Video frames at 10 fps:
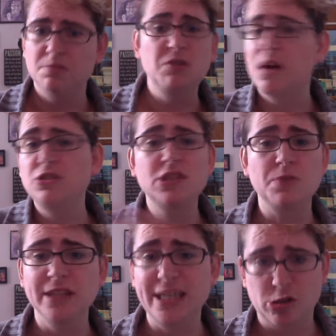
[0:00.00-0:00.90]
so not just
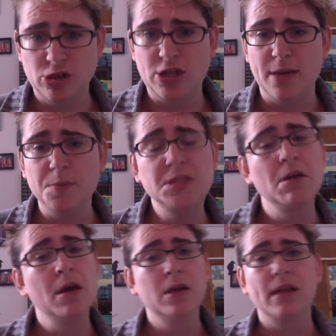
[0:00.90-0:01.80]
relationships
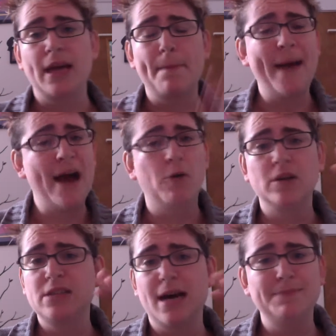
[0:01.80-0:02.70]
like a power
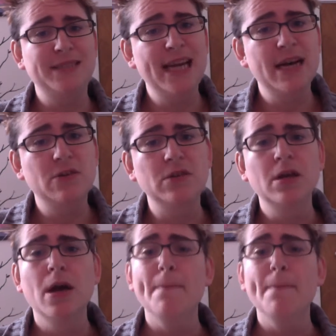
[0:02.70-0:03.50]
top down,